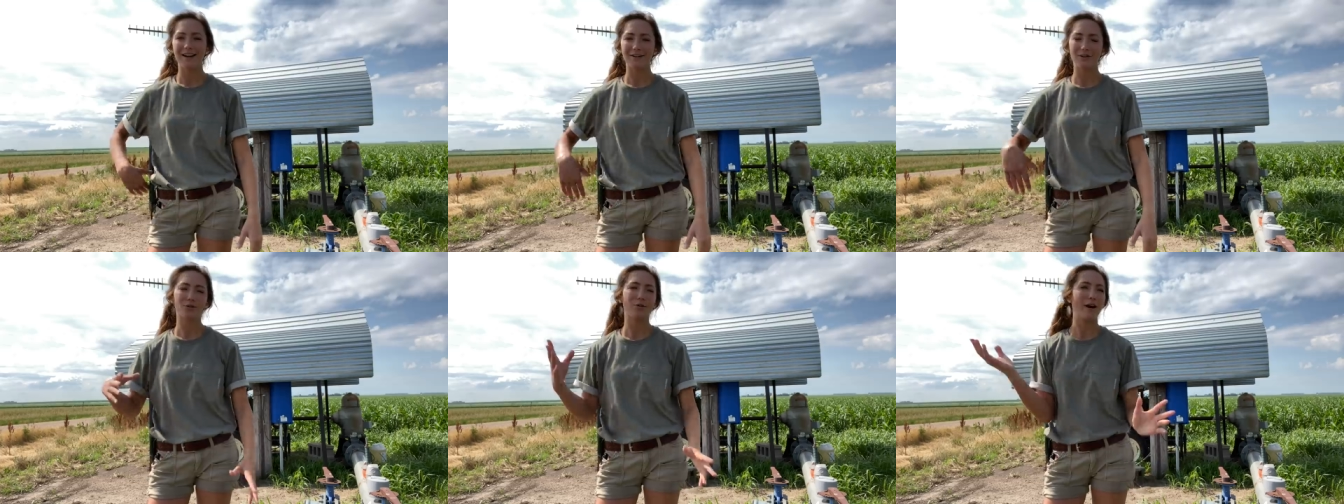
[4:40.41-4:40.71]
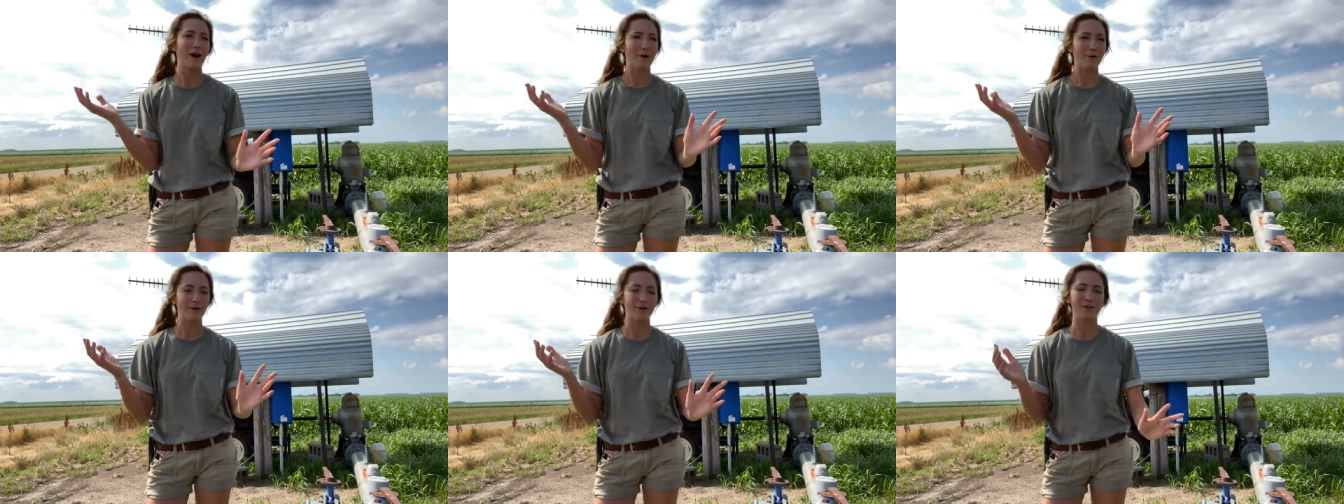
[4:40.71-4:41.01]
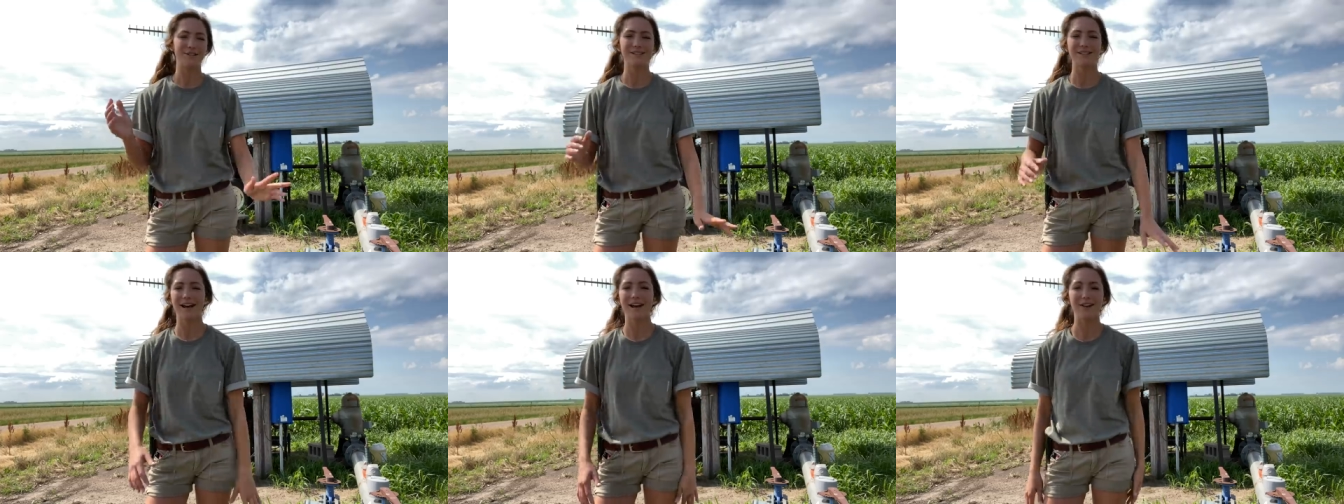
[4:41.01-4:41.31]

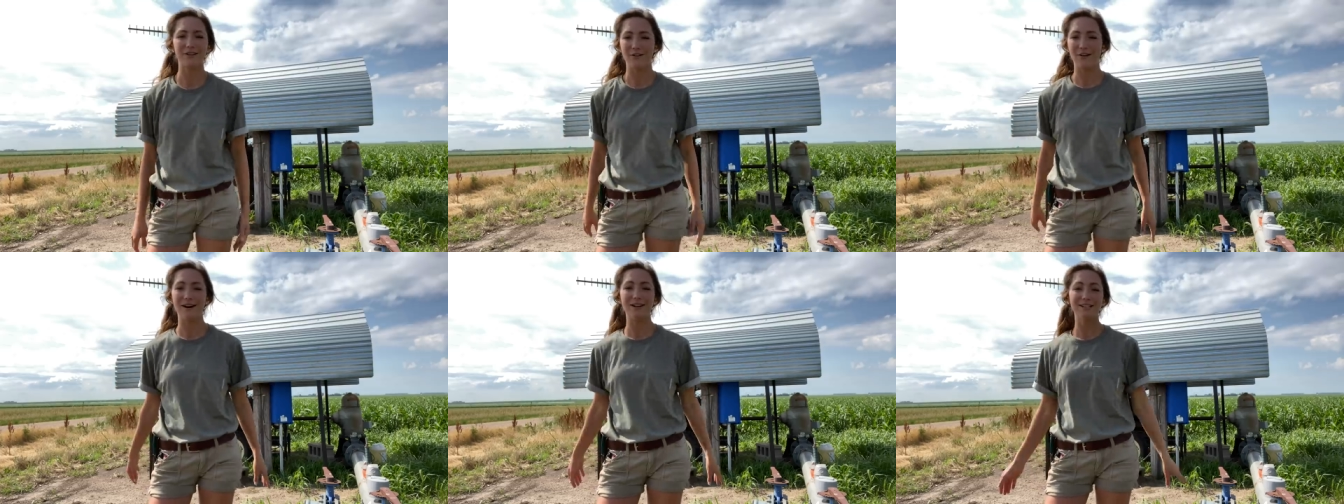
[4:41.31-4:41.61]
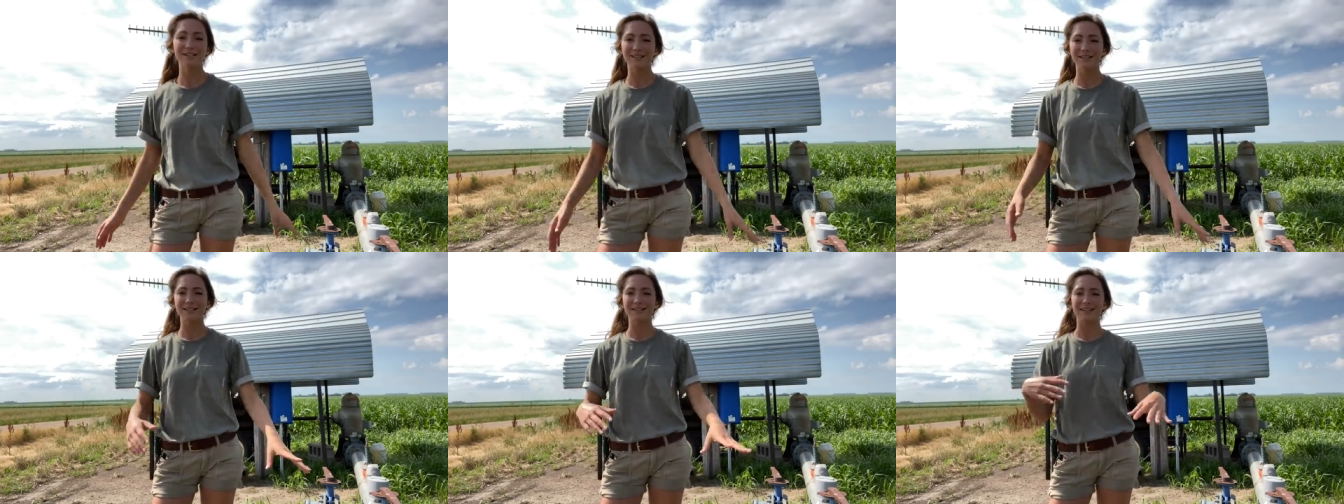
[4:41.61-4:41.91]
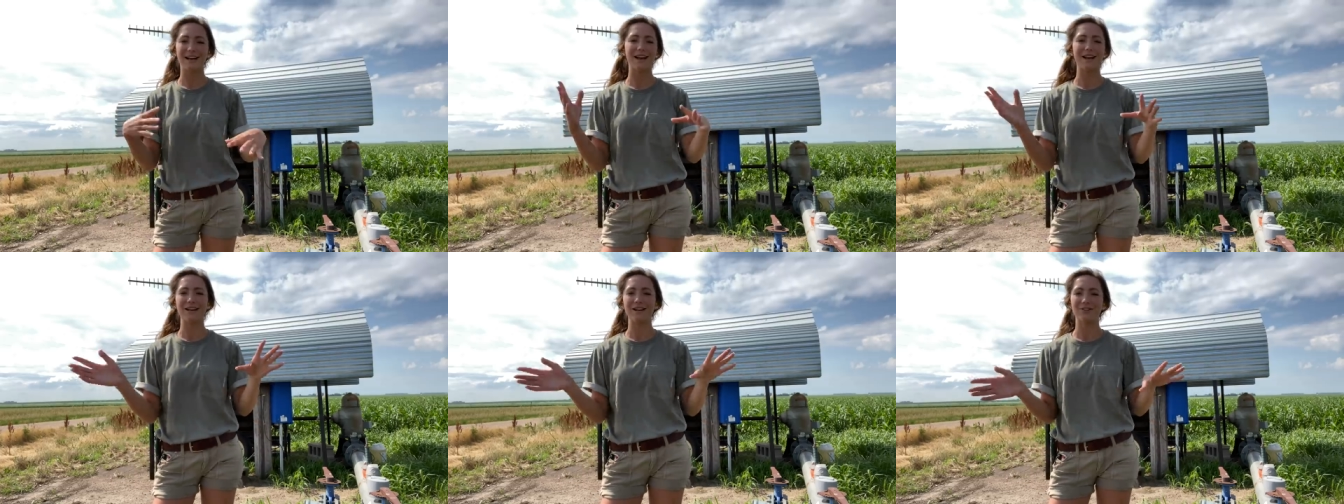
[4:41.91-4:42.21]
Crowders. I don't know. I just think it's
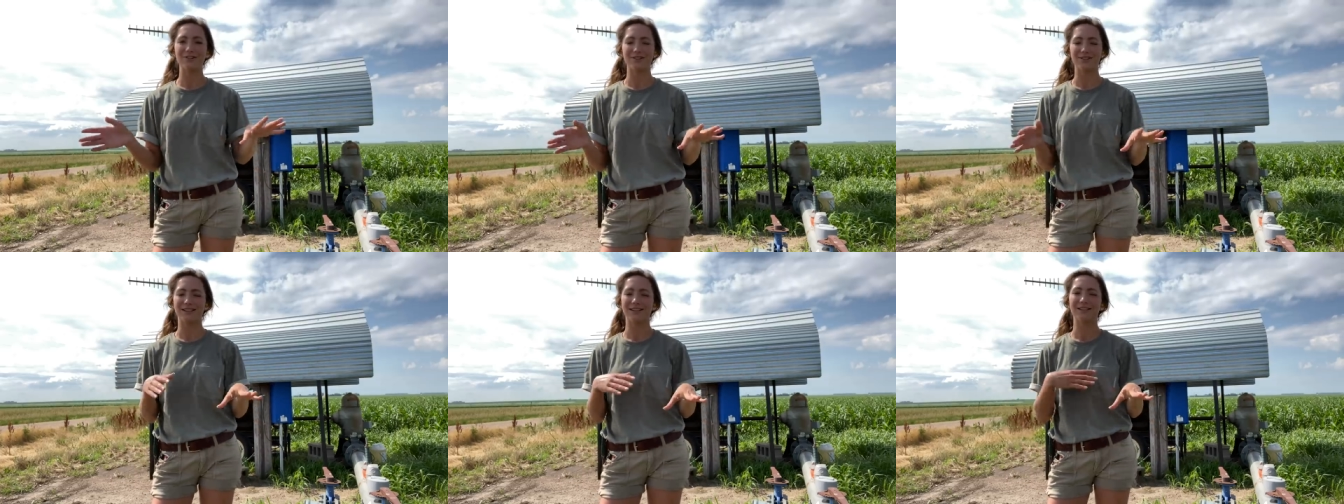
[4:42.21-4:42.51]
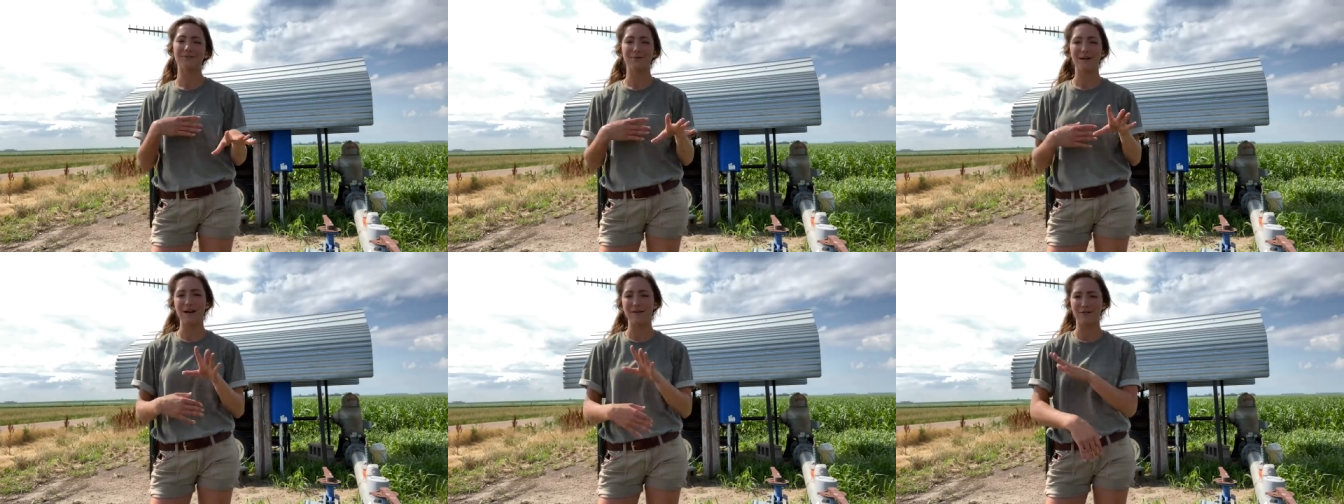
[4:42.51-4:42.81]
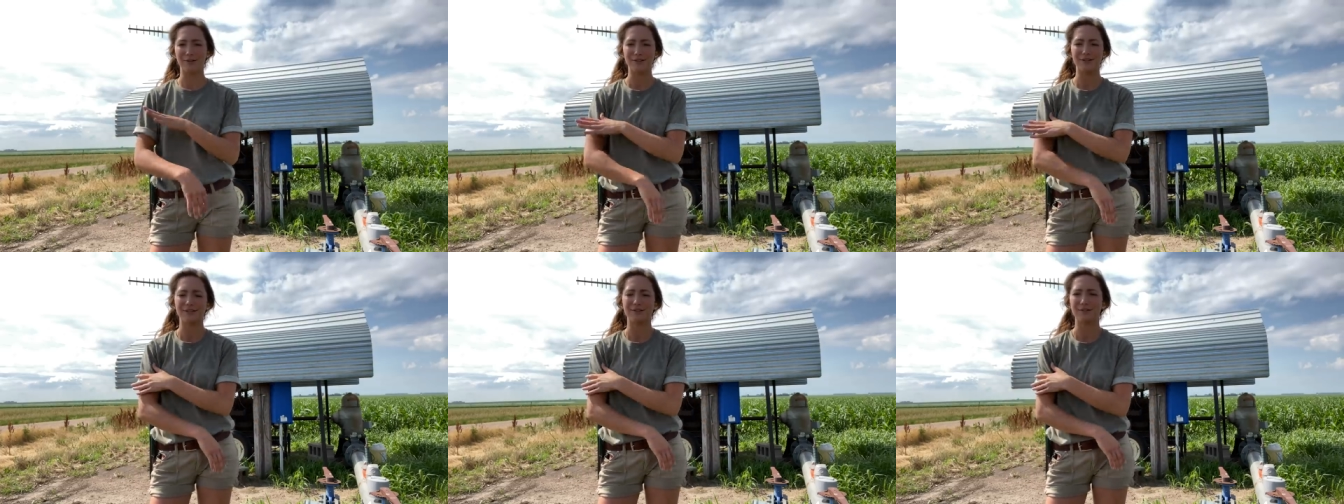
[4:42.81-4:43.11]
kind of interesting that we have
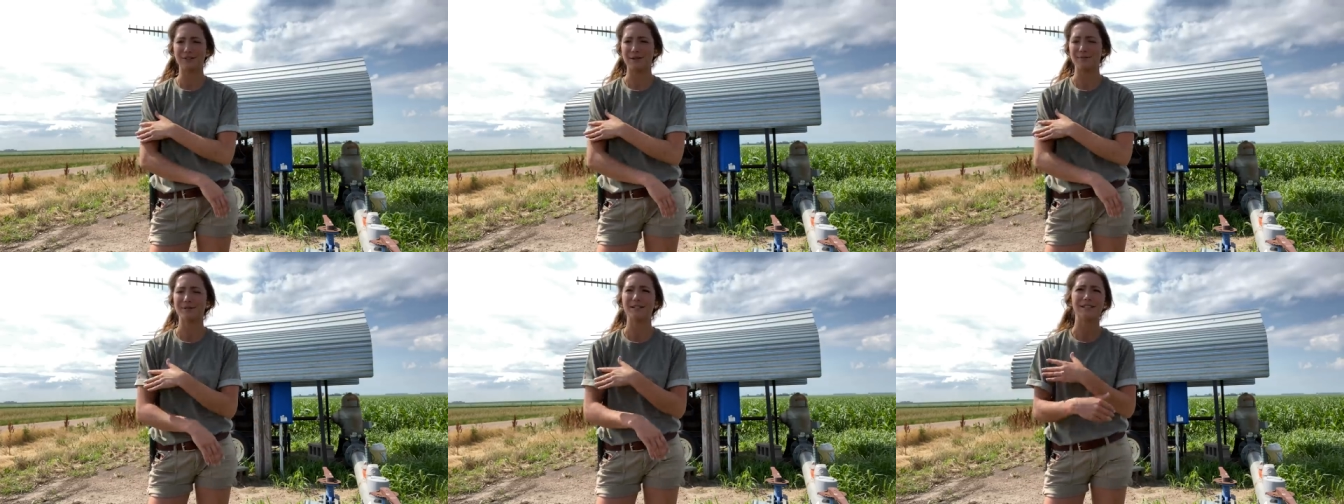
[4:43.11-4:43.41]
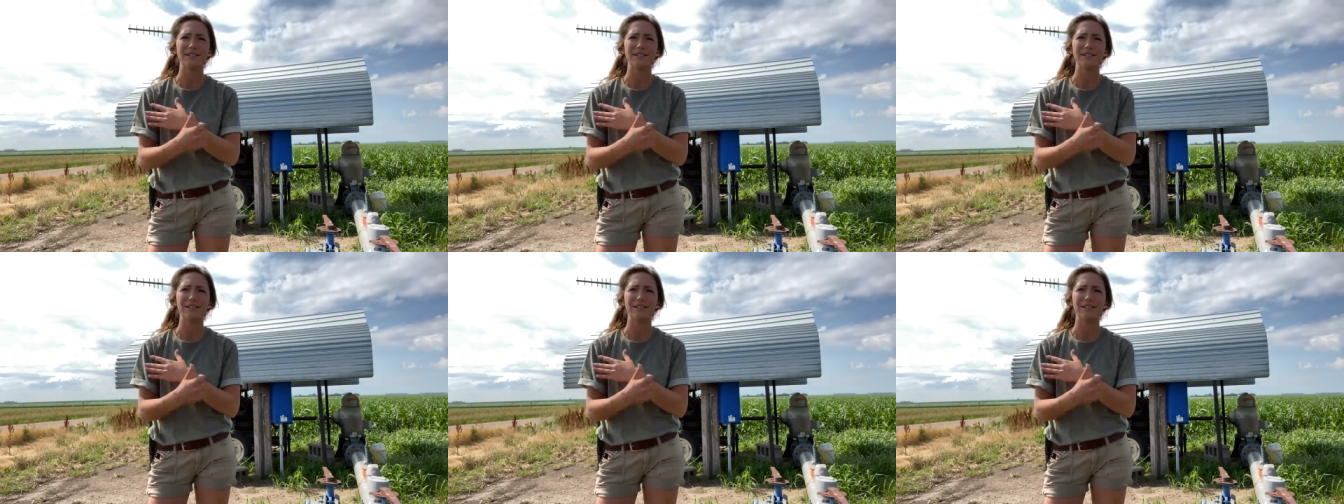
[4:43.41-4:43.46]
all these different names.